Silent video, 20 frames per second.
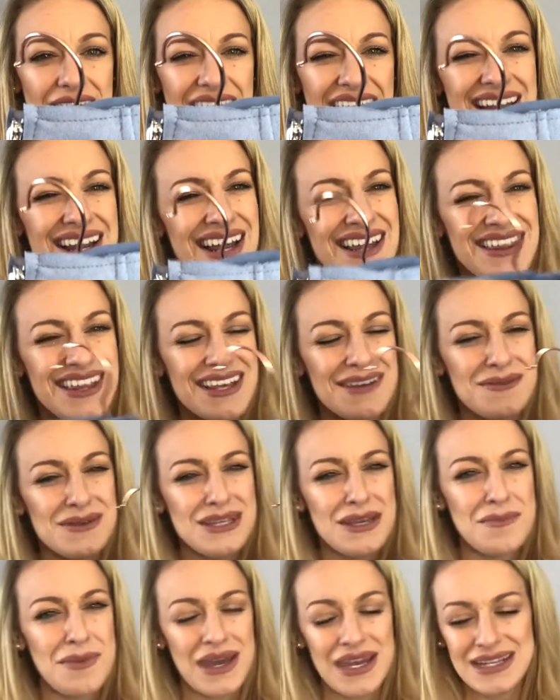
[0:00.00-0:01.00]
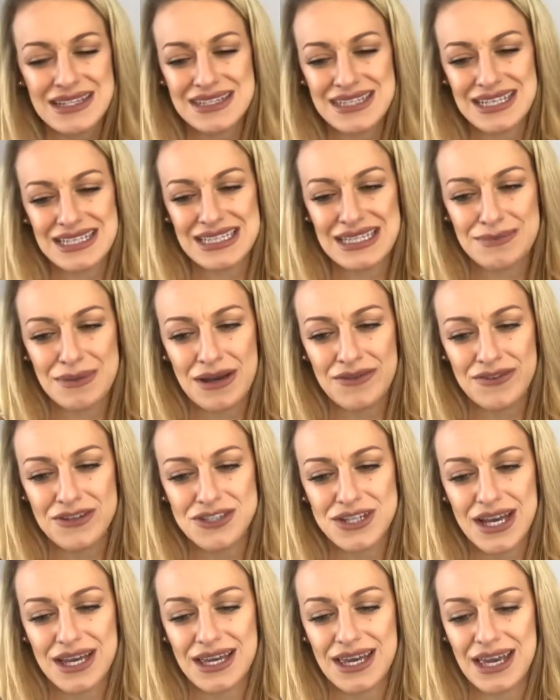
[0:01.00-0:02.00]
And I think when you're paying £60 for a
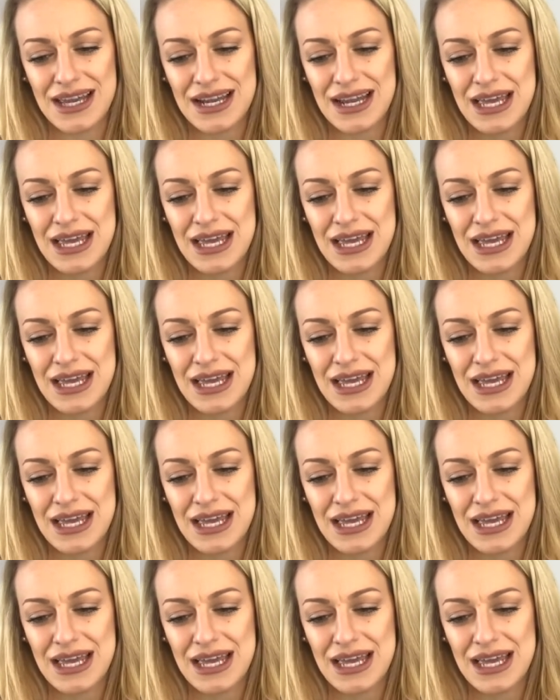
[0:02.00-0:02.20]
jacket,